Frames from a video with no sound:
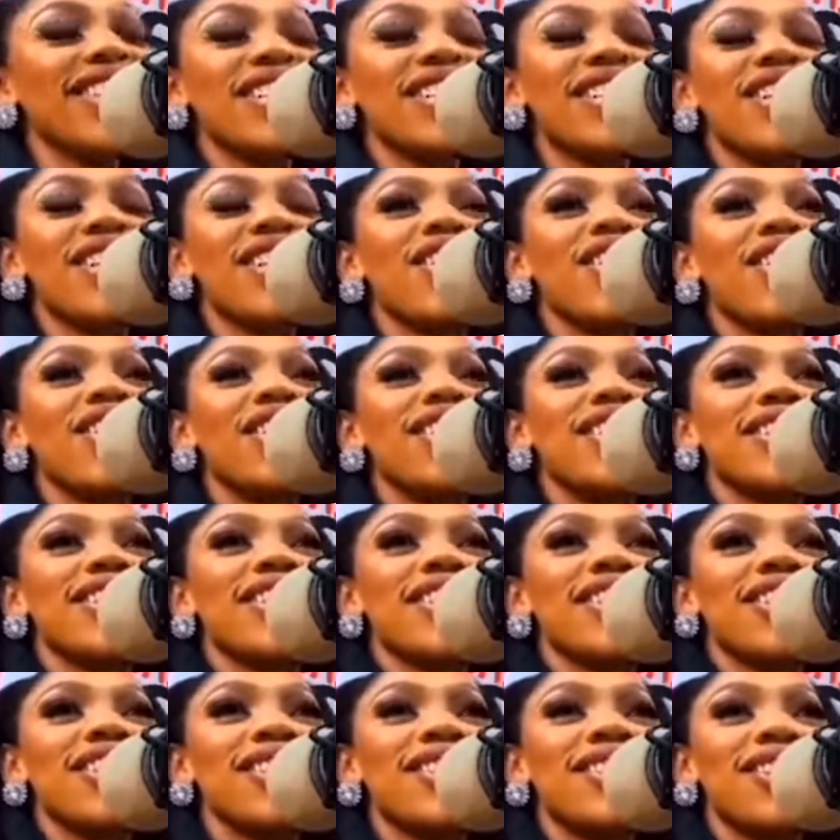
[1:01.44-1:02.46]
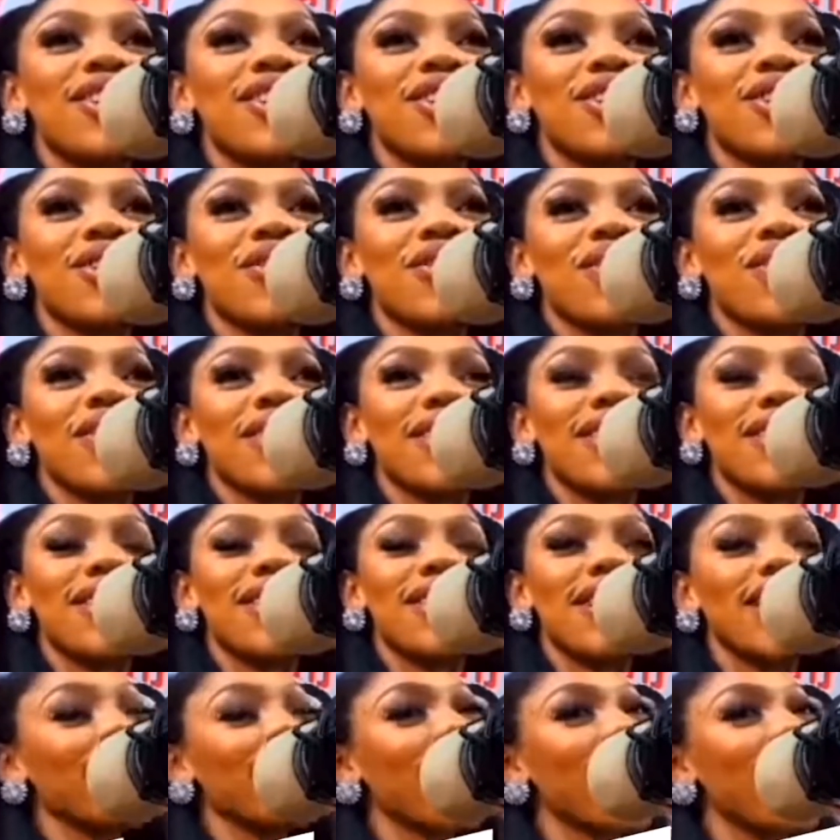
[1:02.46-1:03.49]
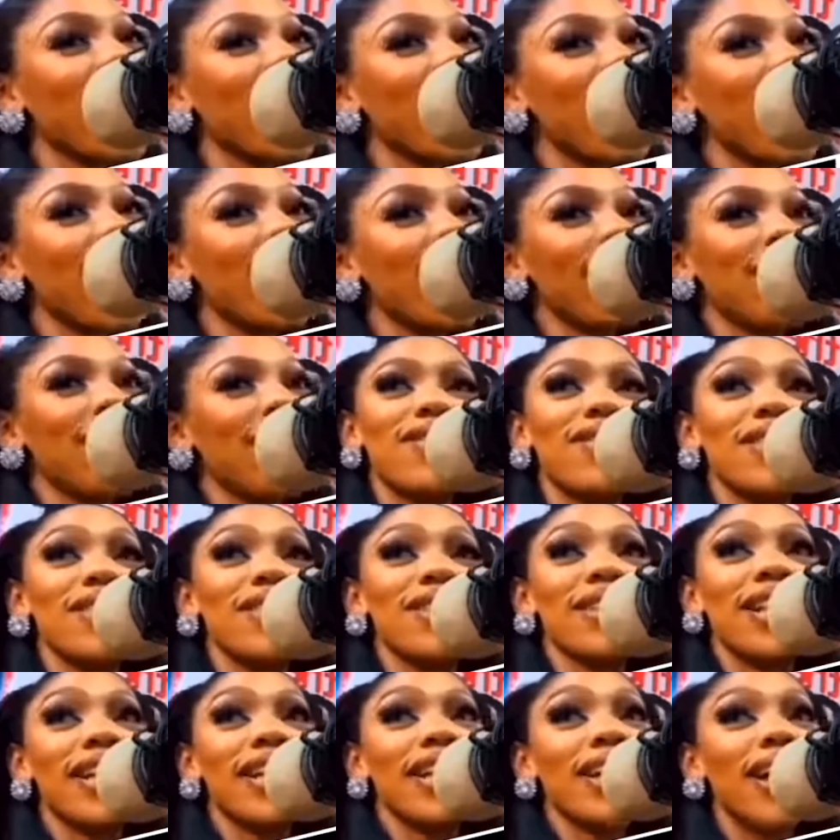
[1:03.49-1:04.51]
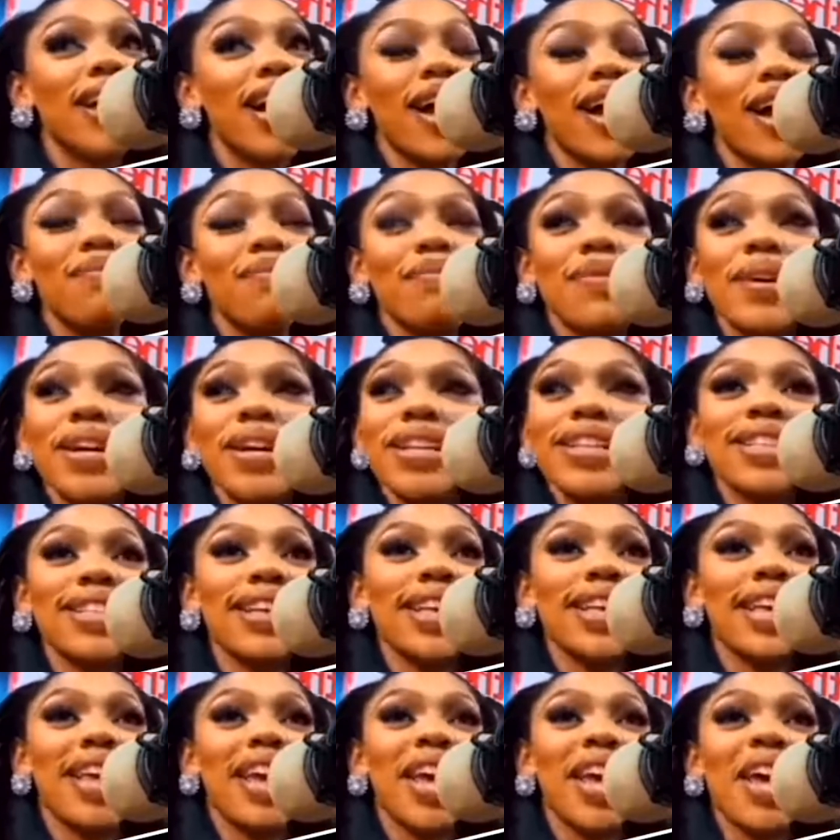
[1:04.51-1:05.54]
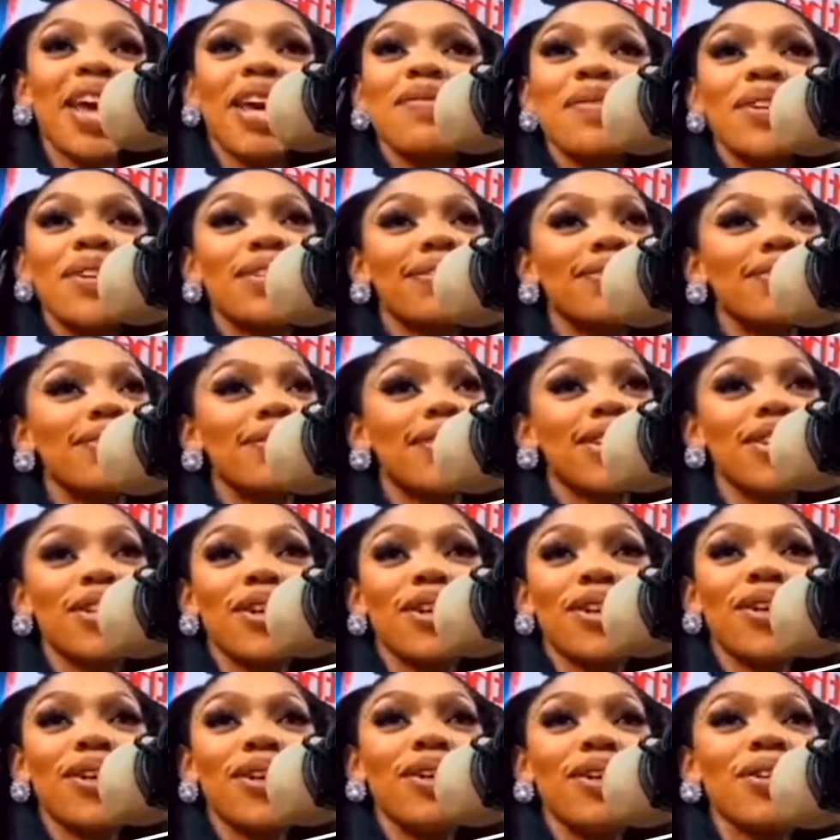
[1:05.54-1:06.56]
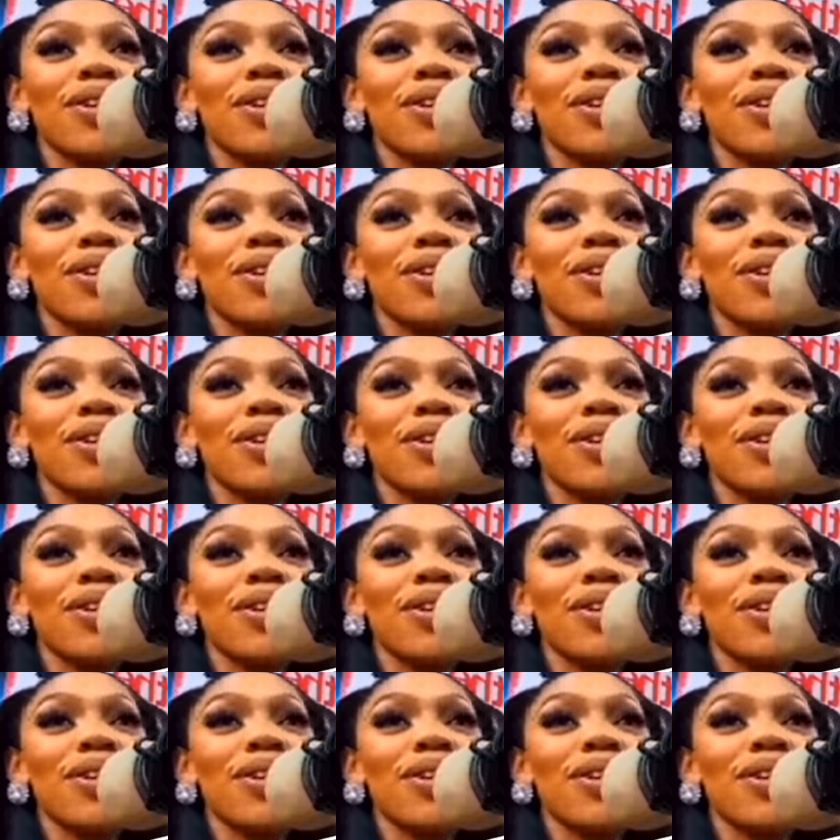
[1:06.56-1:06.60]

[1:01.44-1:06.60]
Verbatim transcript: not why I'm here. So recently, Khosi came out with a video saying she has a crush on